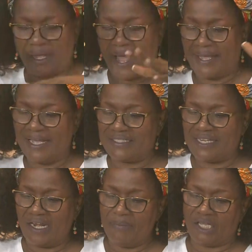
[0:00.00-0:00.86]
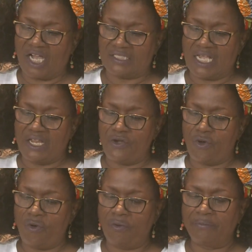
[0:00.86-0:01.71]
I can tell you because I
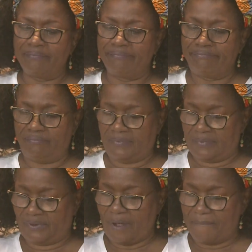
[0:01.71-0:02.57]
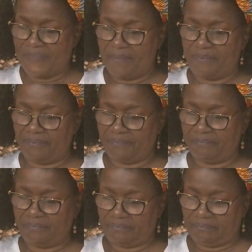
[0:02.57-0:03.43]
know some people,
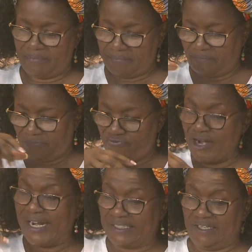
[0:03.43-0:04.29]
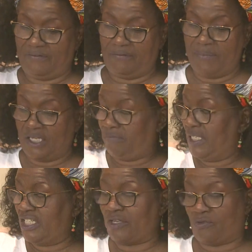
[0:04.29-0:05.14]
relatives, me
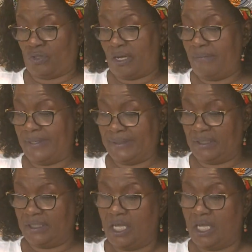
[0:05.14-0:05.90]
chat out our business,